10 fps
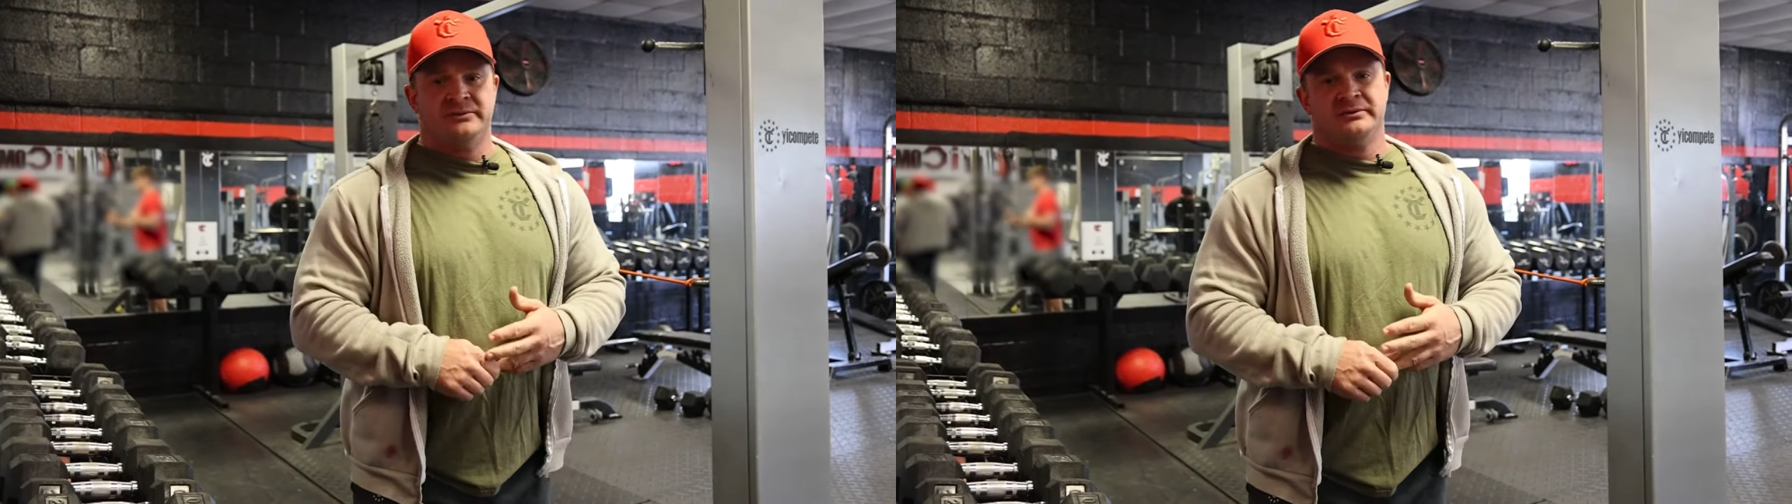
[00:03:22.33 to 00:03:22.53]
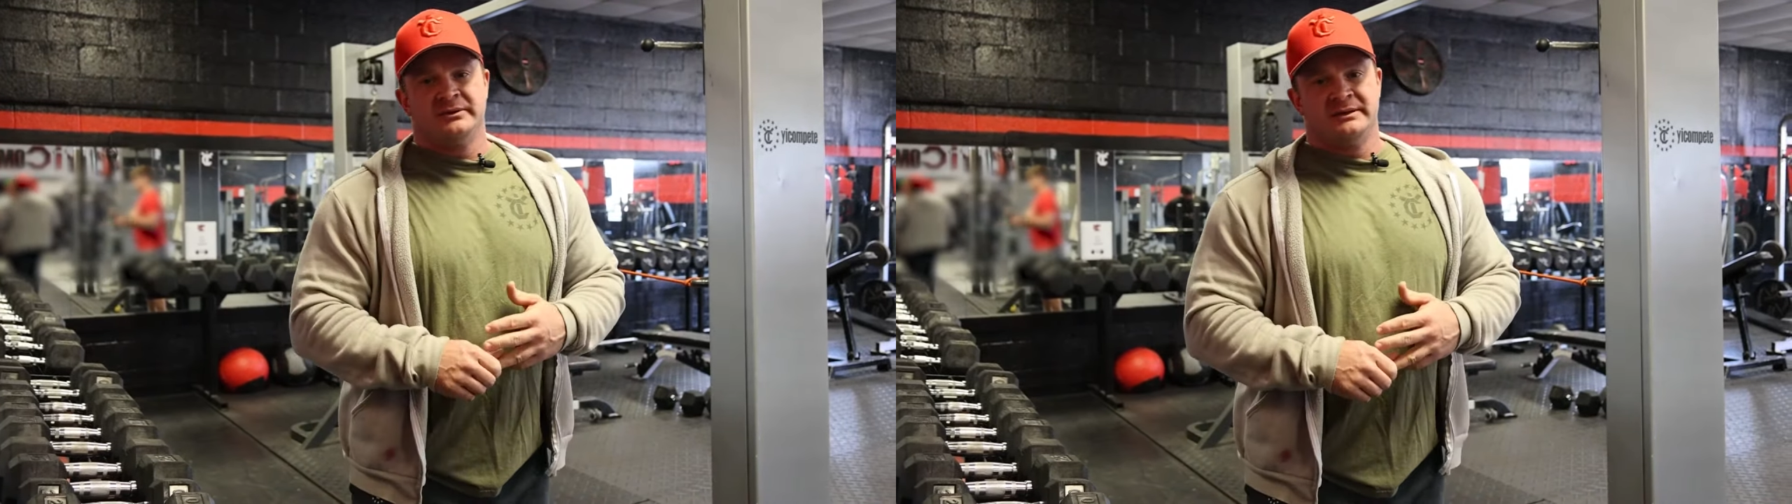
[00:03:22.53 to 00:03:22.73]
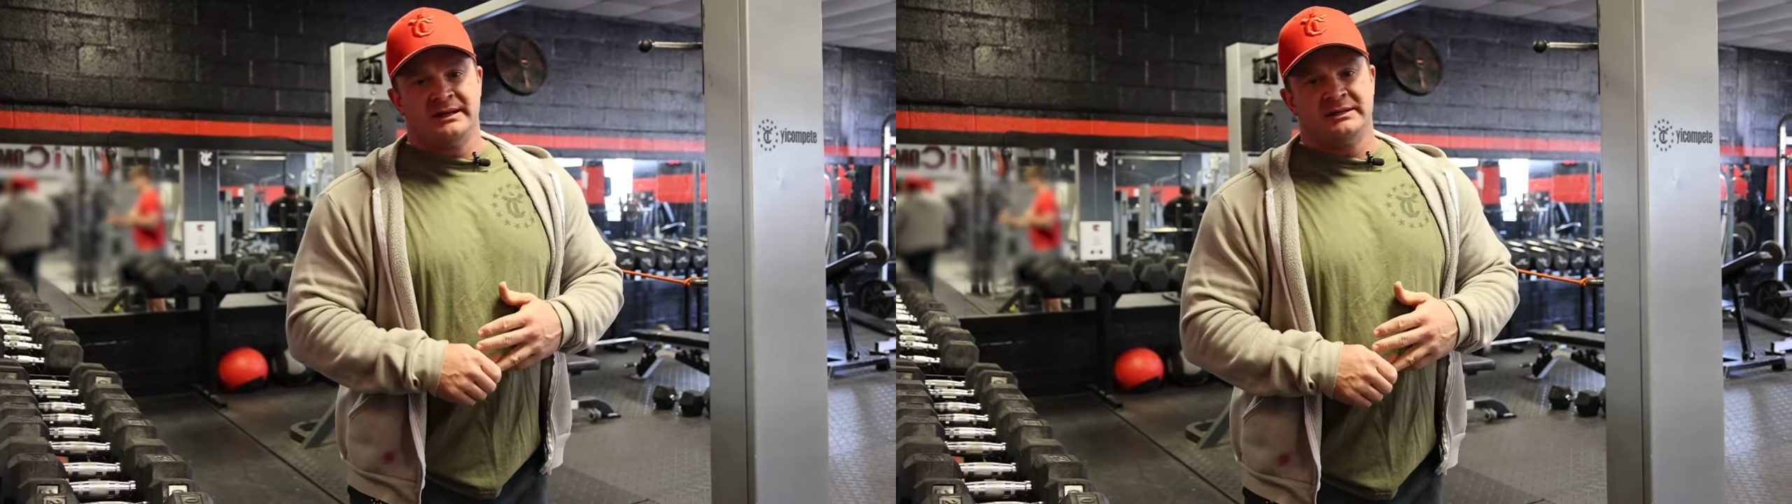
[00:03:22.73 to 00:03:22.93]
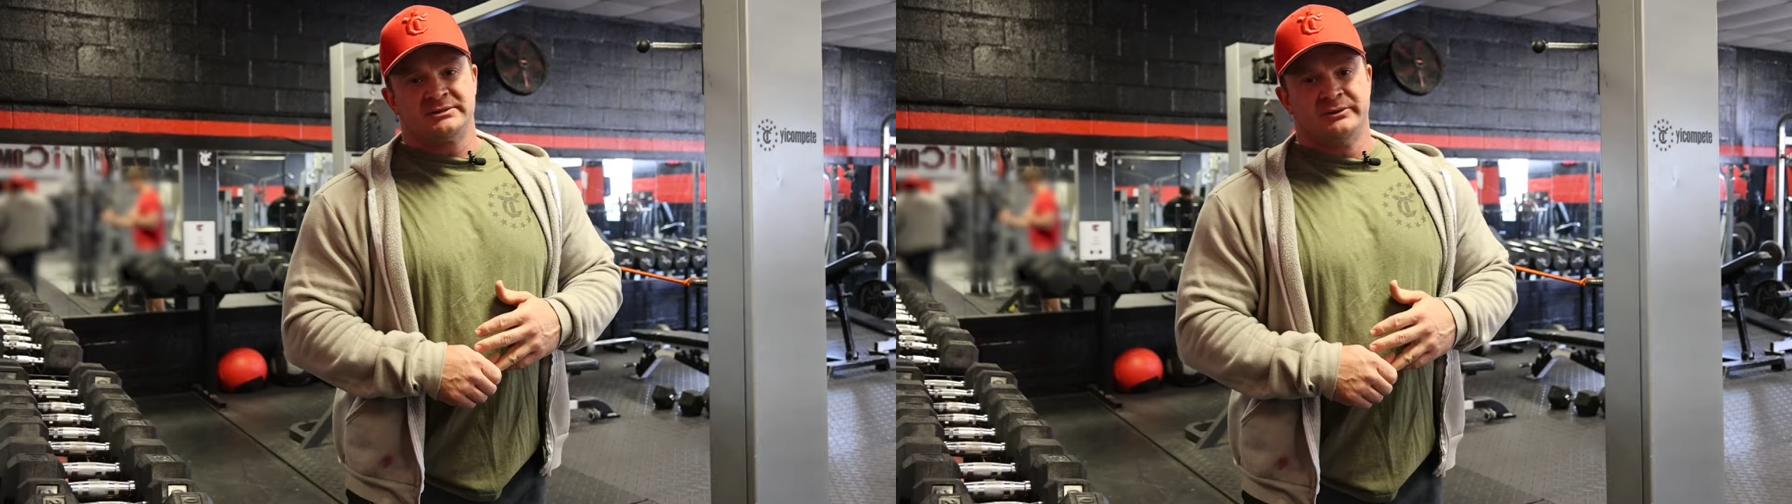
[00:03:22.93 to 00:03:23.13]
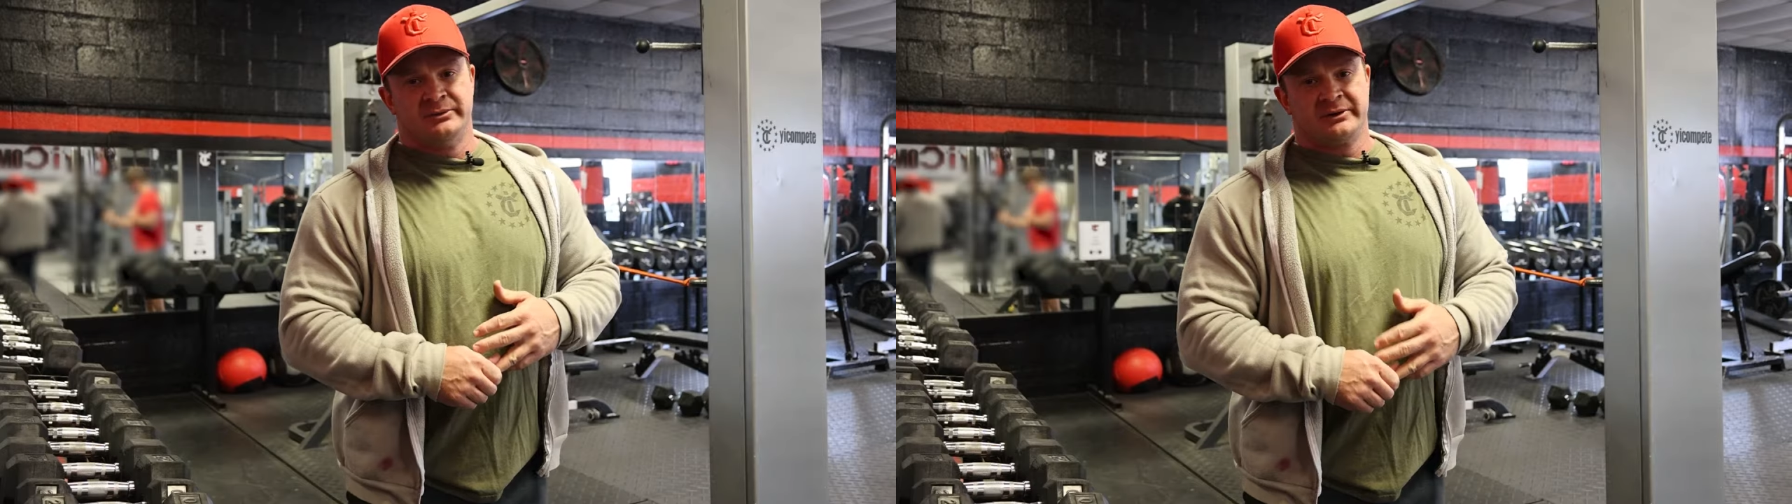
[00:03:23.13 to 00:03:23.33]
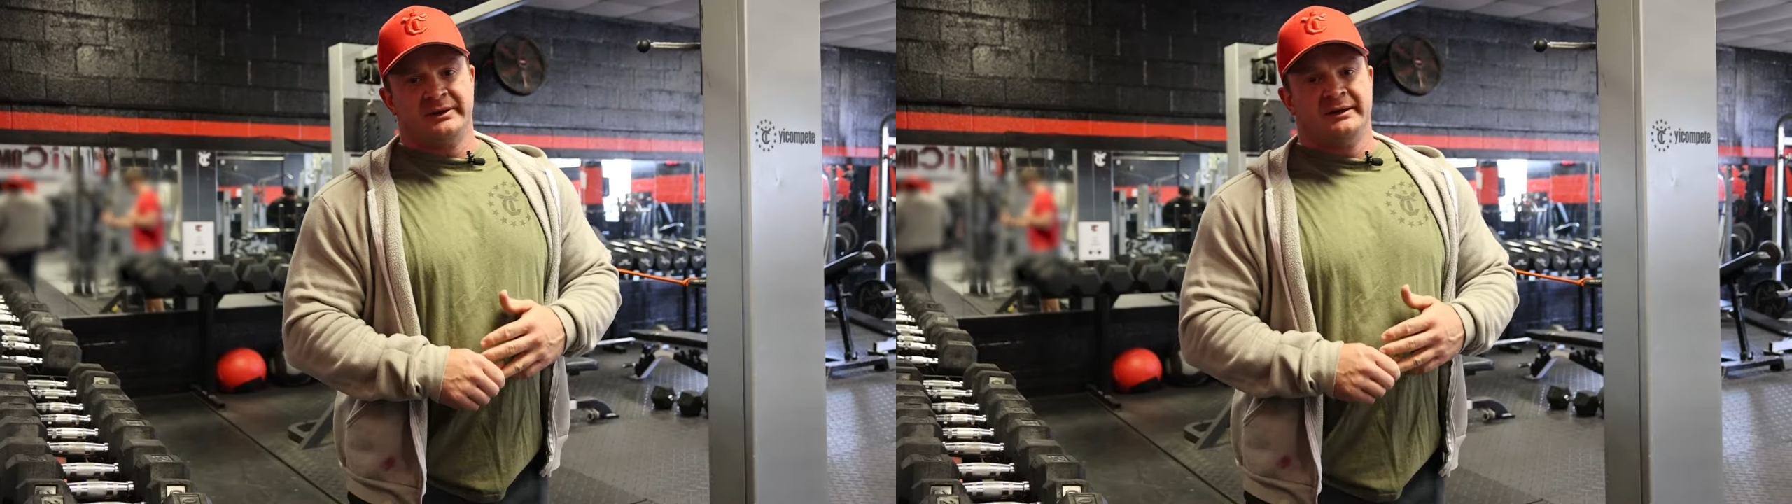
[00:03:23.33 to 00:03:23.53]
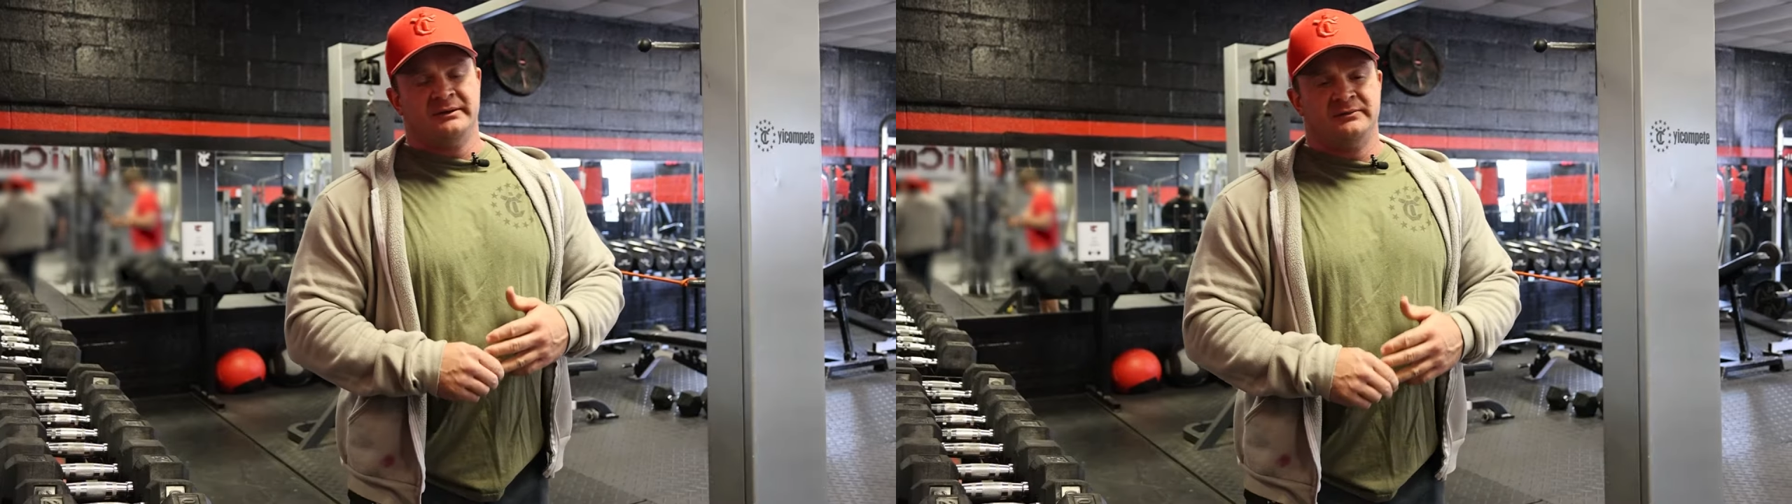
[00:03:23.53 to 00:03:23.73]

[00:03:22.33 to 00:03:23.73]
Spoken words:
through the actual workout.